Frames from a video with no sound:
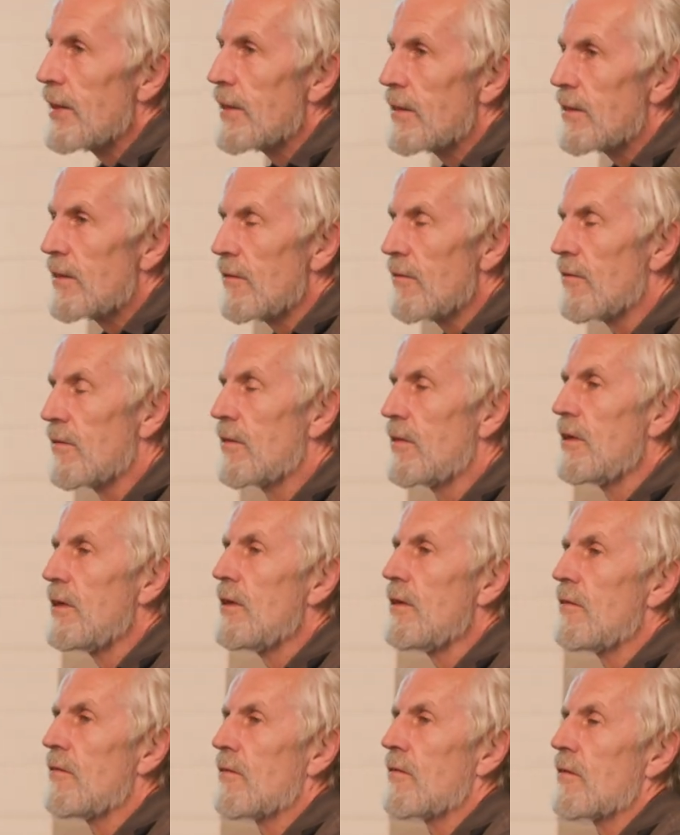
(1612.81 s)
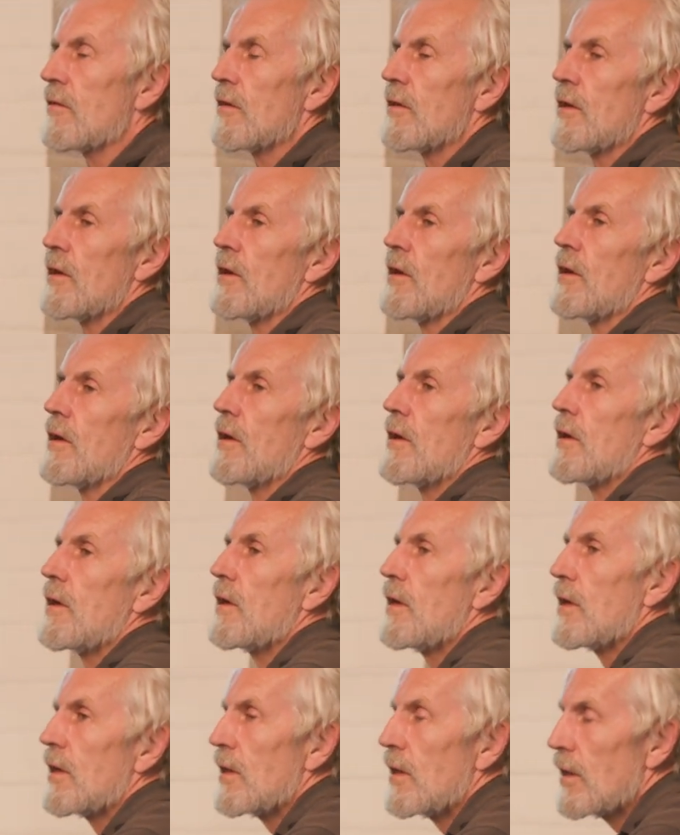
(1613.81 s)
and it is these
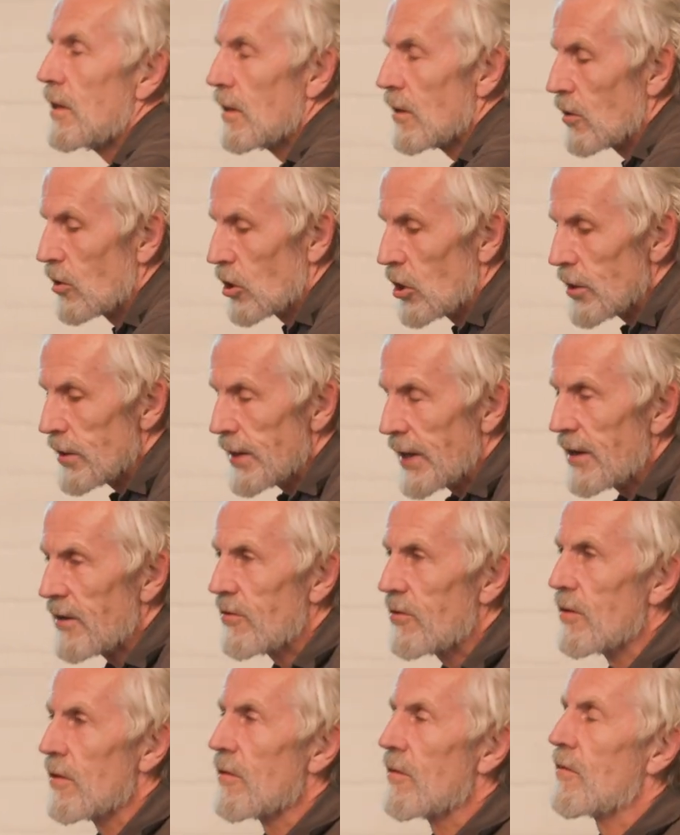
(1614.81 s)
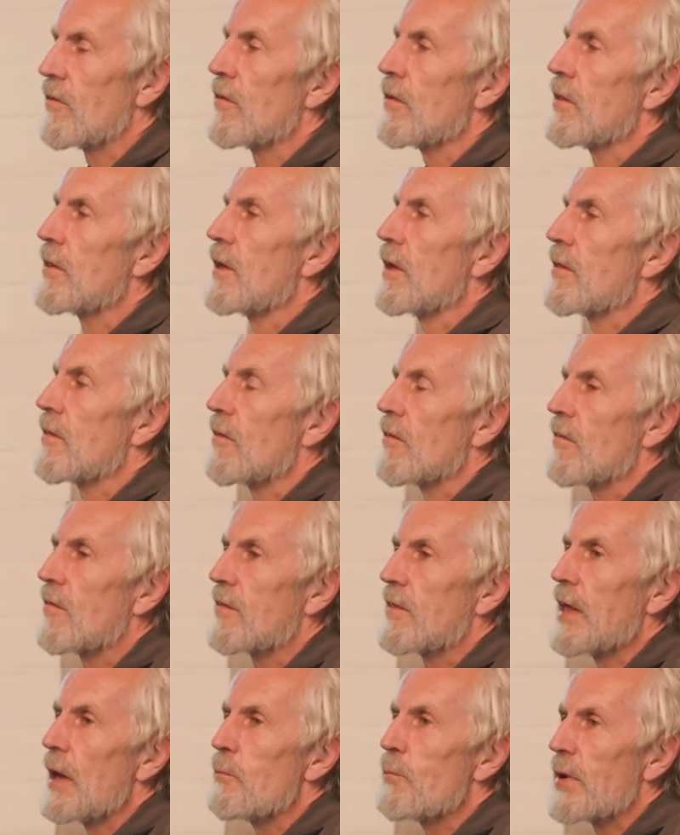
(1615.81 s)
connections that
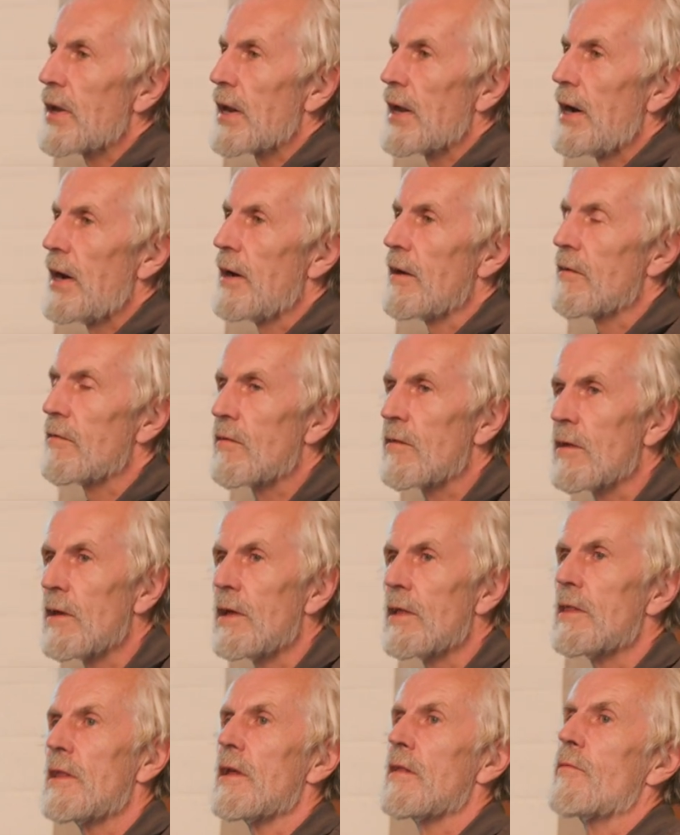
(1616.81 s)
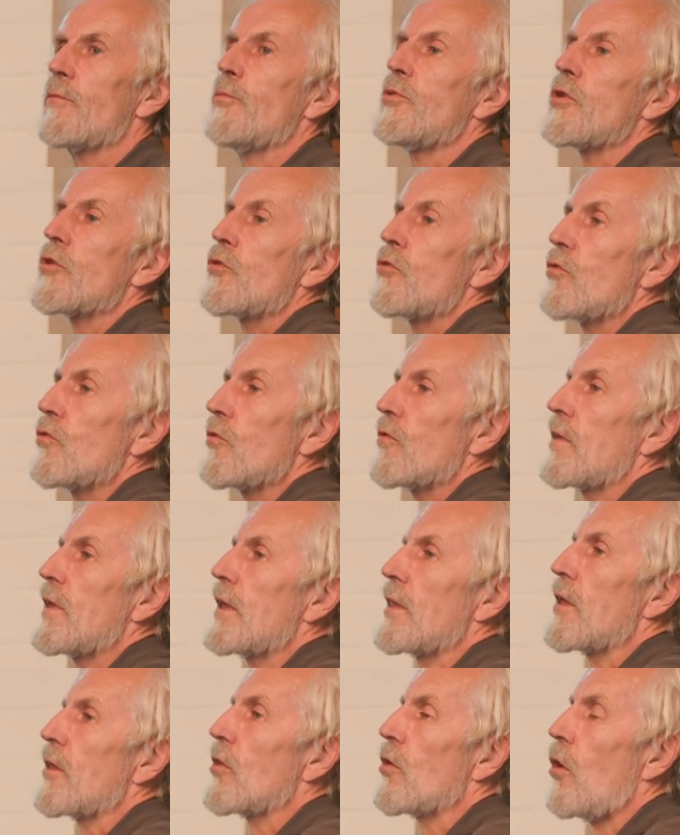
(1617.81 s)
stabilize, that produce
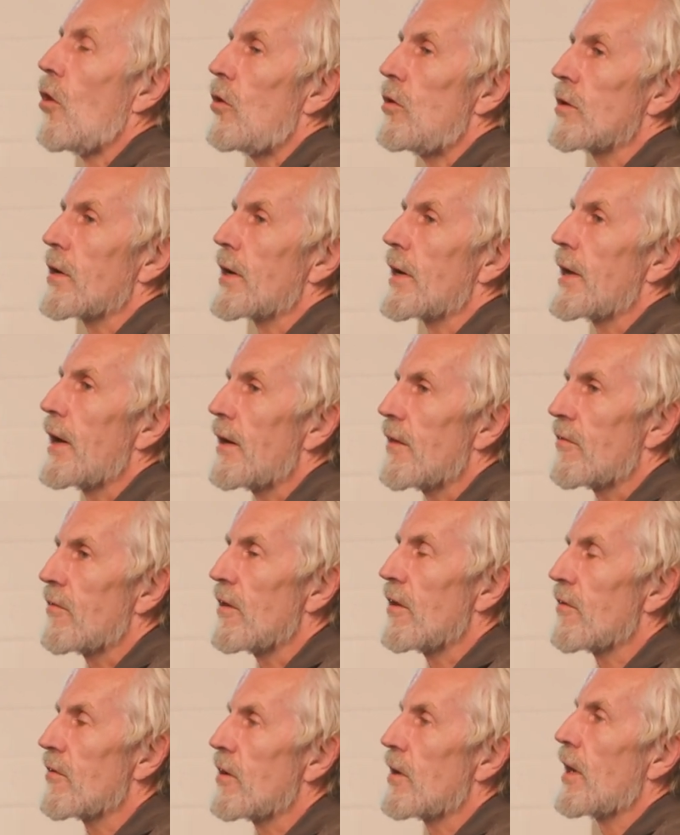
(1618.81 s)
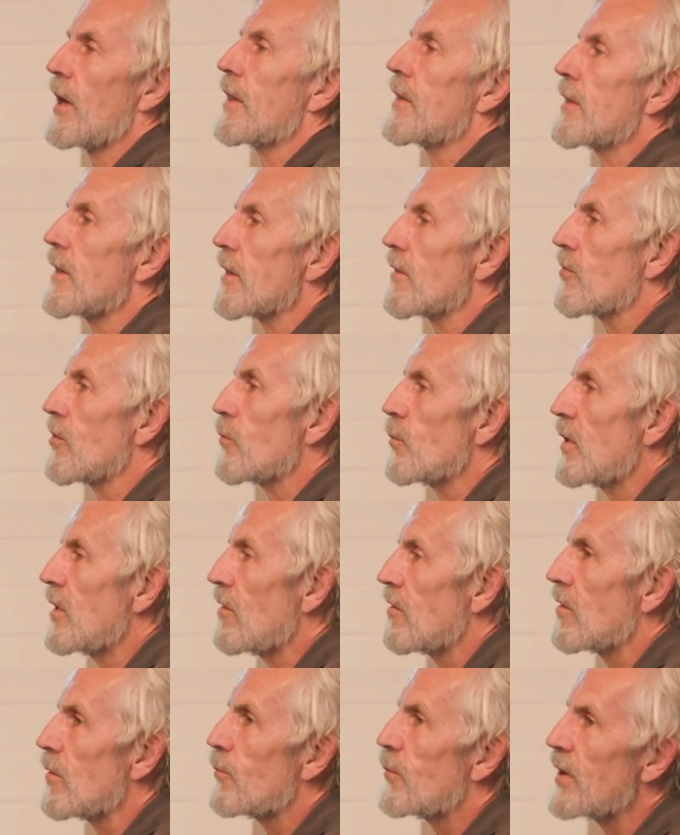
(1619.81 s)
then an organization, and that for
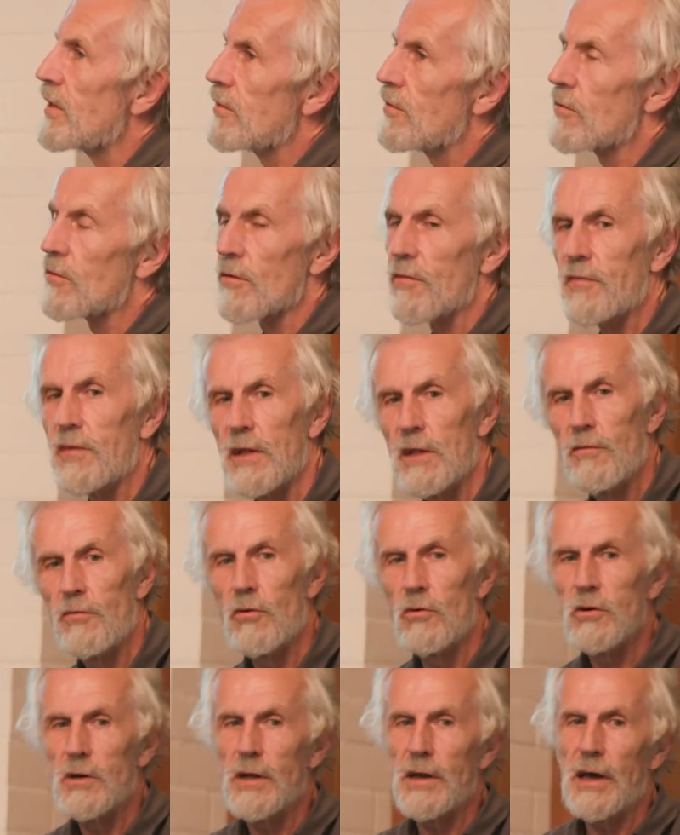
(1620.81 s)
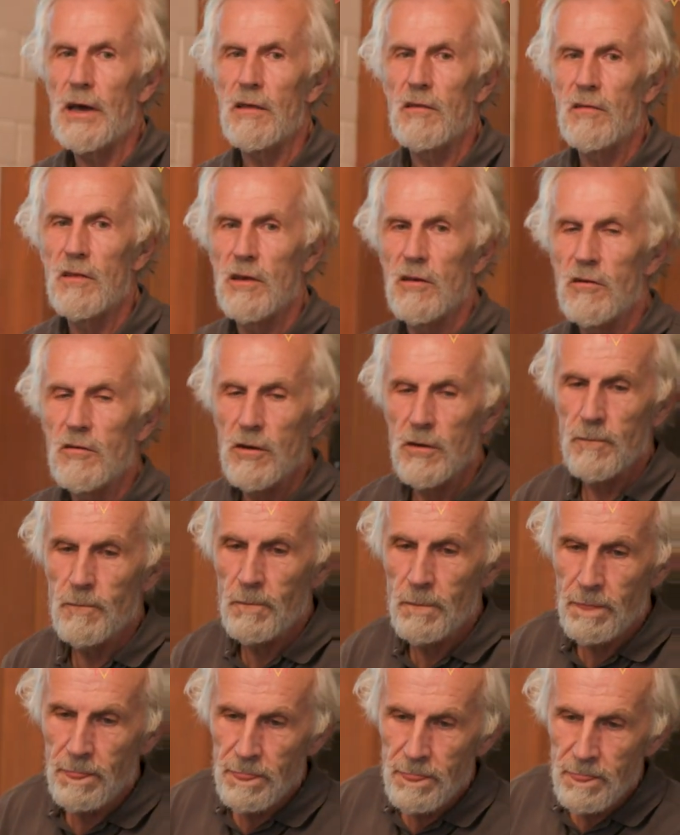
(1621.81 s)
me is the basis of self-organization